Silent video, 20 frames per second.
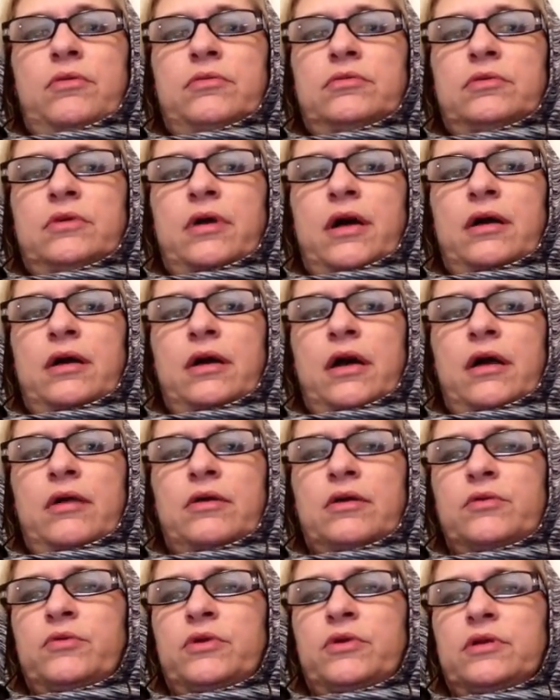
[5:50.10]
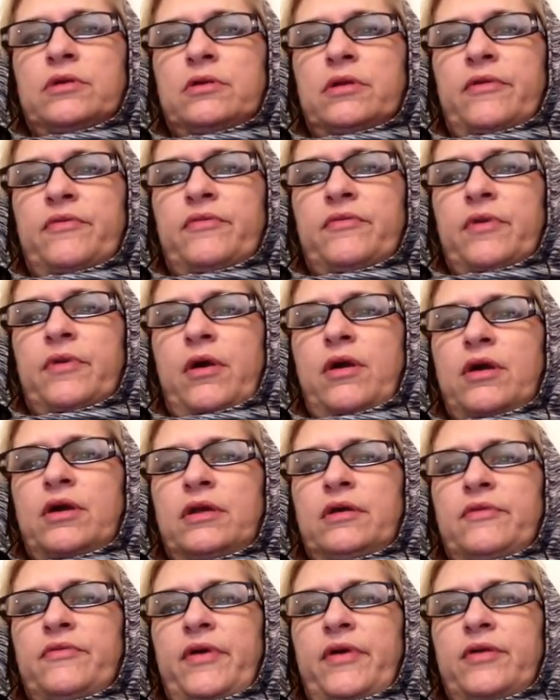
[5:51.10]
I couldn't
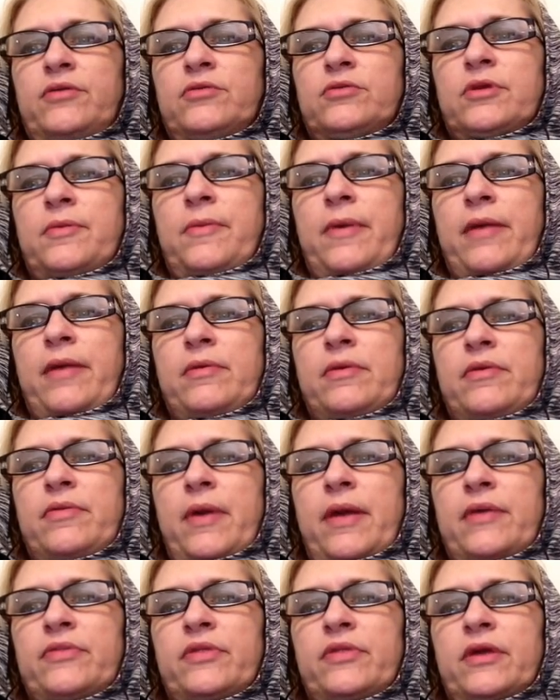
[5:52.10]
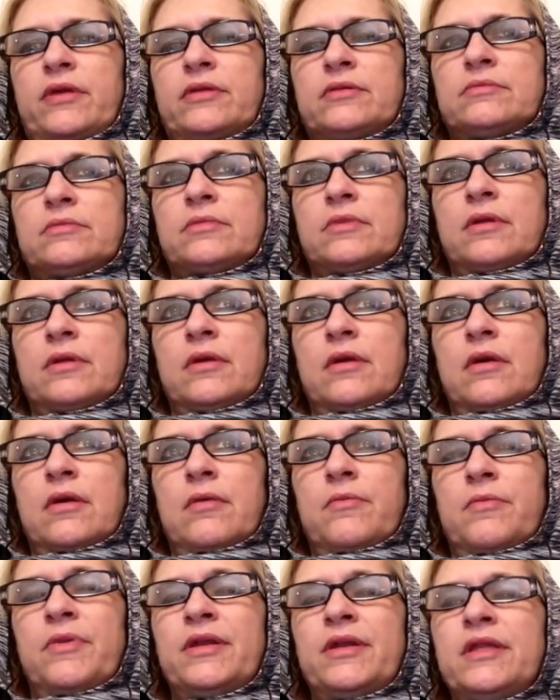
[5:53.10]
have handled a baby back then.
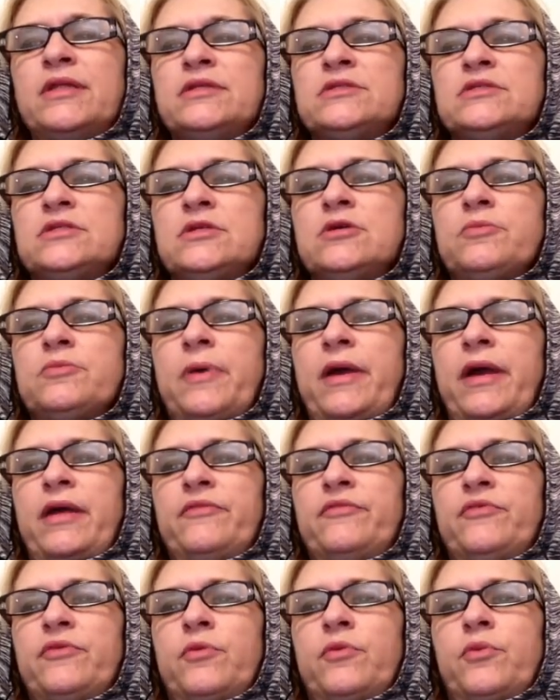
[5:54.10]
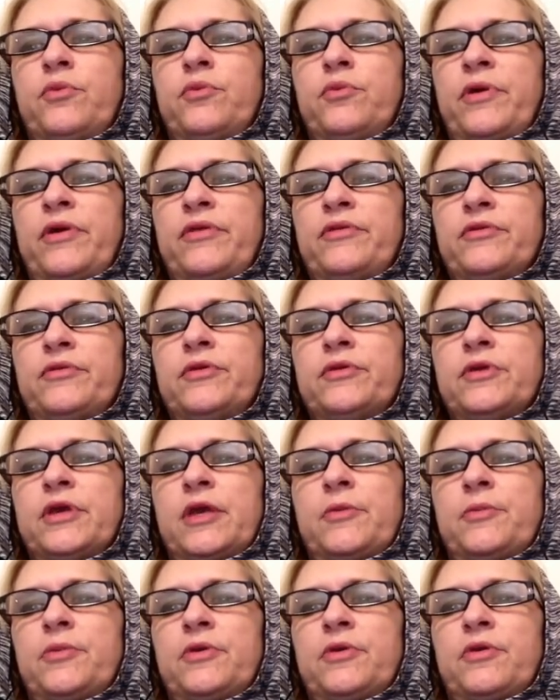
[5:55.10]
But it's still painful, whether you
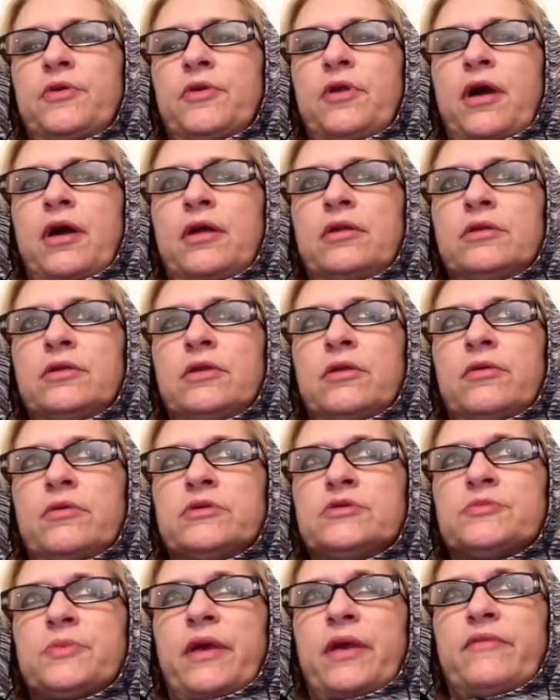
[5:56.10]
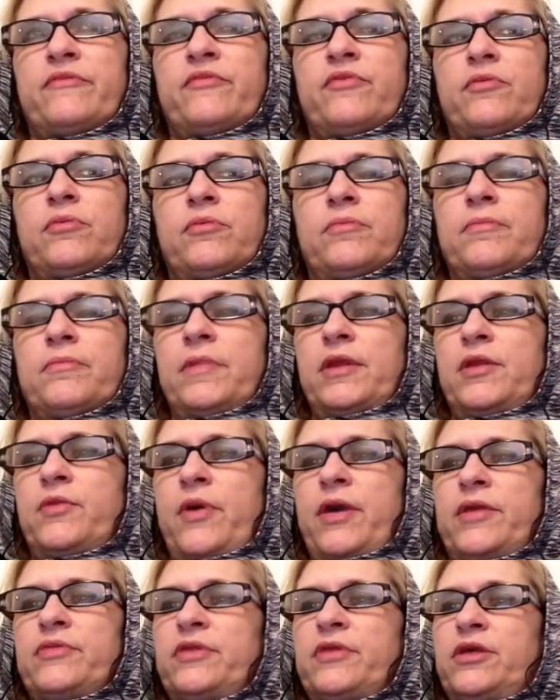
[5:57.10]
keep it or not. It's painful.
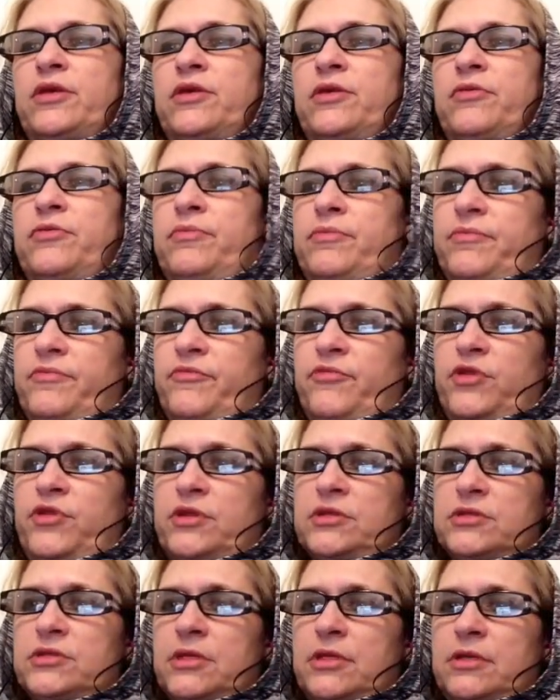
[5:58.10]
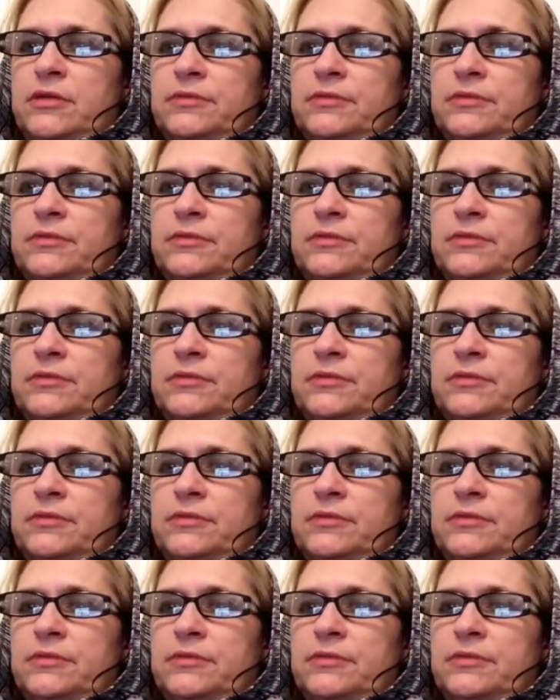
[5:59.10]
Anyway, thank you for listening.